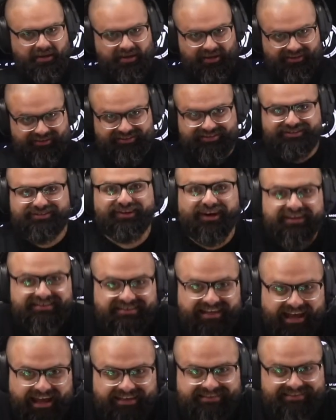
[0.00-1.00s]
a
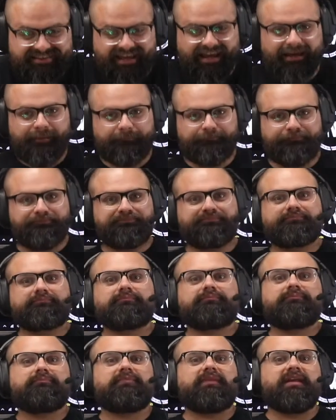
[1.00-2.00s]
distressed asset
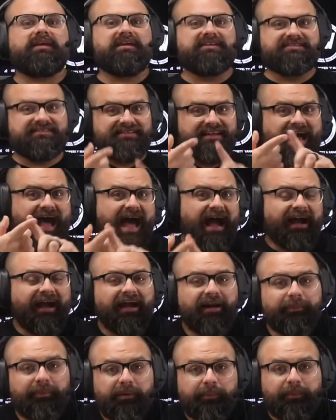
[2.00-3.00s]
is not
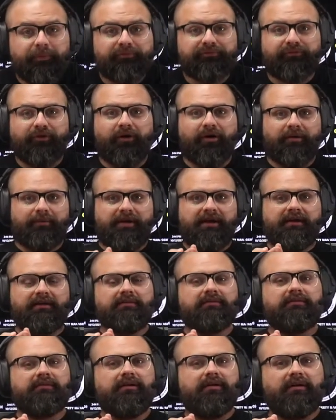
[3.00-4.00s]
going to be performing,
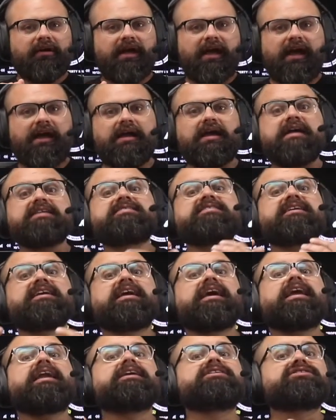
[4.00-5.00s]
okay? And to
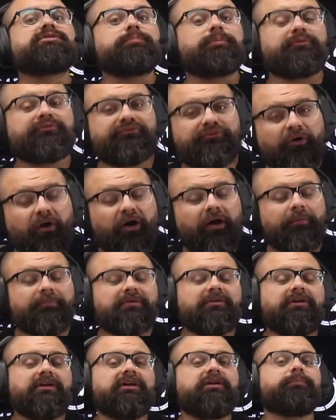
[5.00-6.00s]
get it to perform,
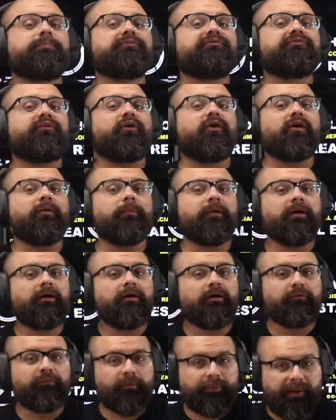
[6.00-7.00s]
you need to perform
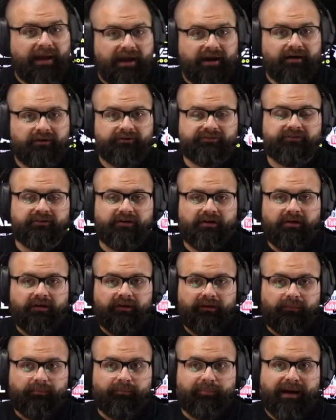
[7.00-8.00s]
repairs,
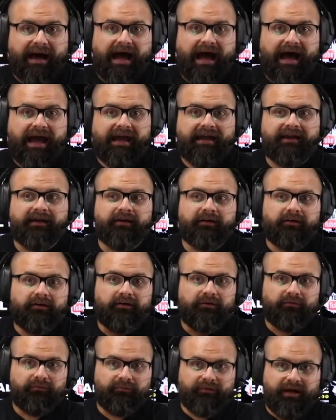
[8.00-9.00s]
buy,
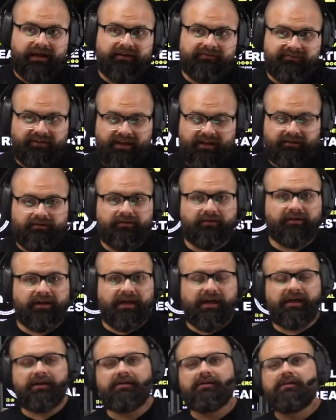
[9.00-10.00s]
renovate,
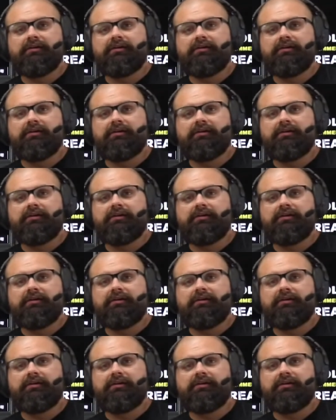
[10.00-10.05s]
okay?